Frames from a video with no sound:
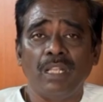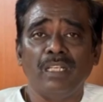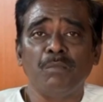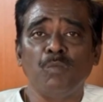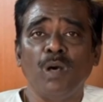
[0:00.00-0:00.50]

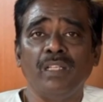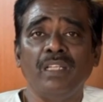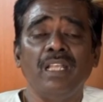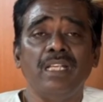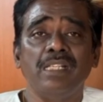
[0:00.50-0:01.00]
Number
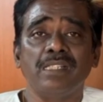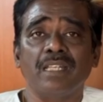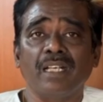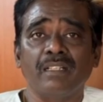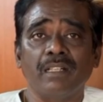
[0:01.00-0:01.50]
one is an
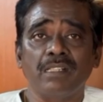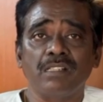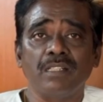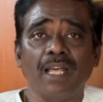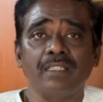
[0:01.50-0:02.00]

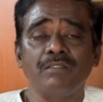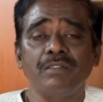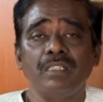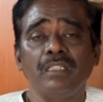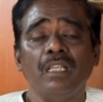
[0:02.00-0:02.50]
agricultural
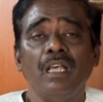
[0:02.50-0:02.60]
activity.